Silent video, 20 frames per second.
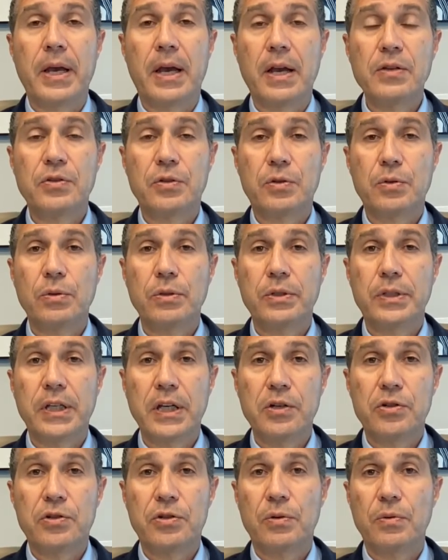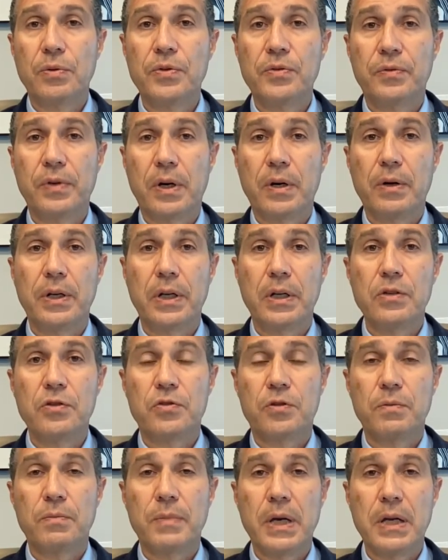My high school teacher was very
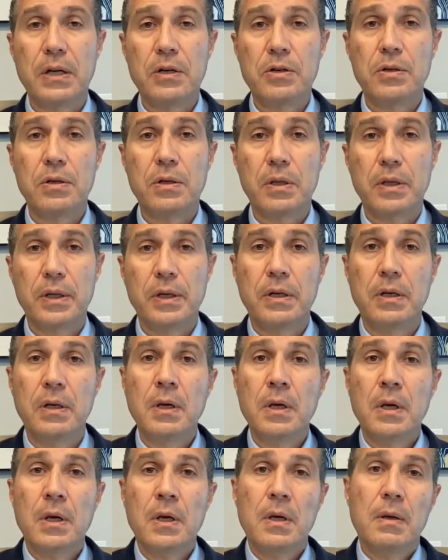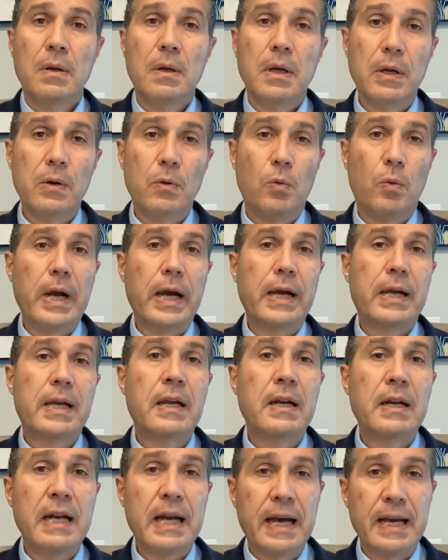instrumental in in
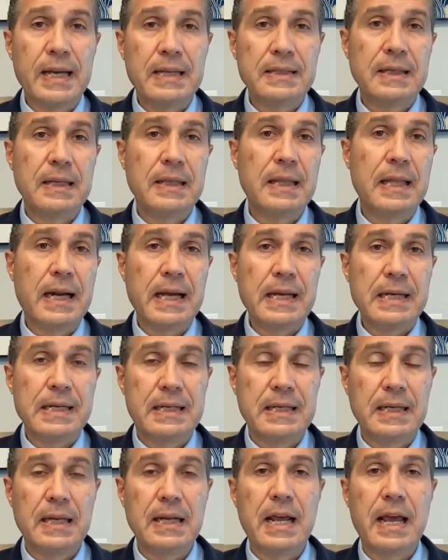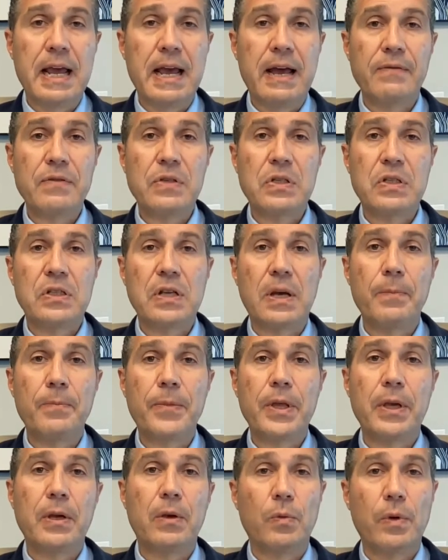recognizing that I did have
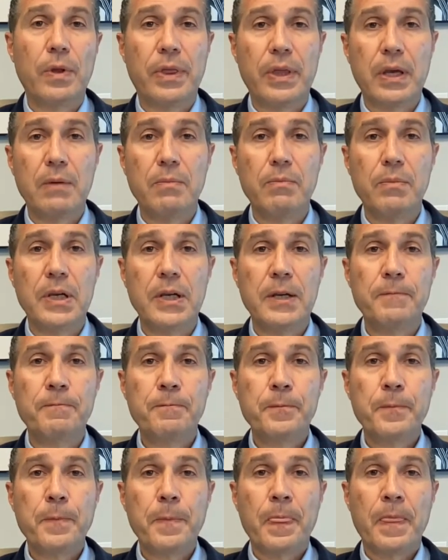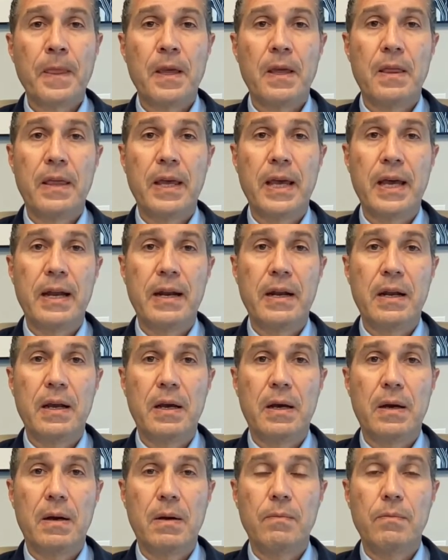something within me that
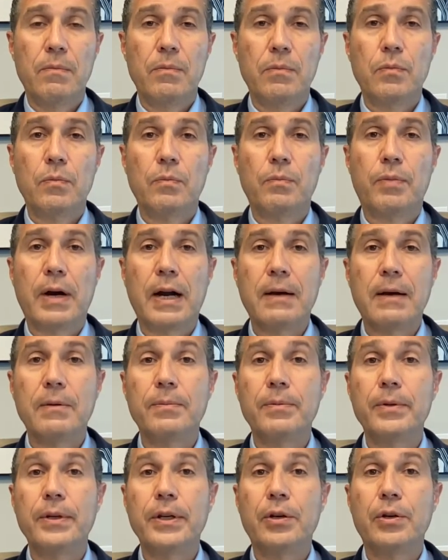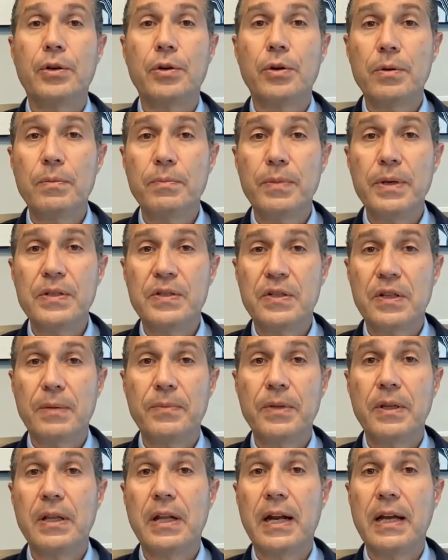um, probably could be
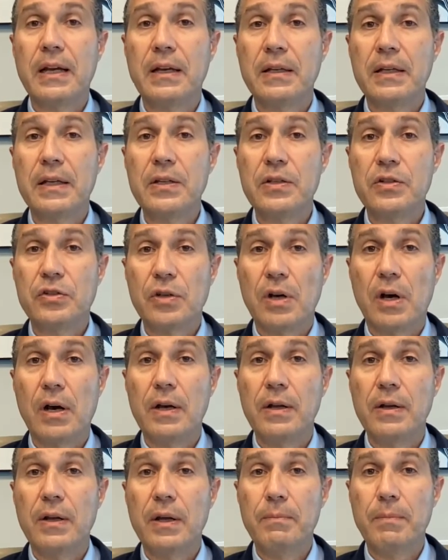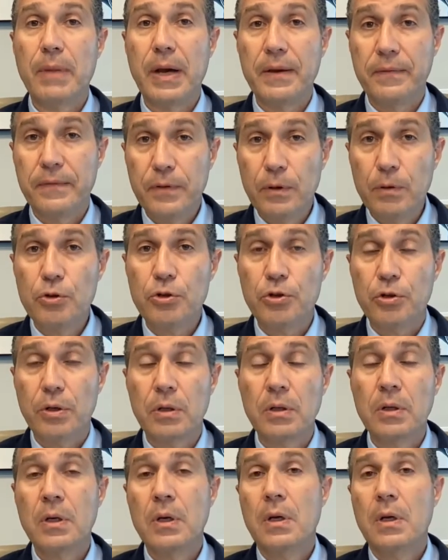something that I he saw in my
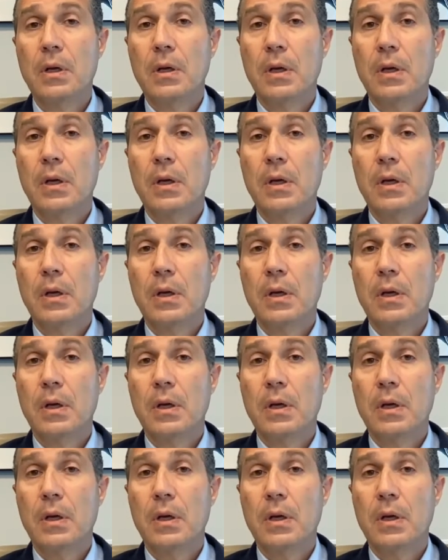future,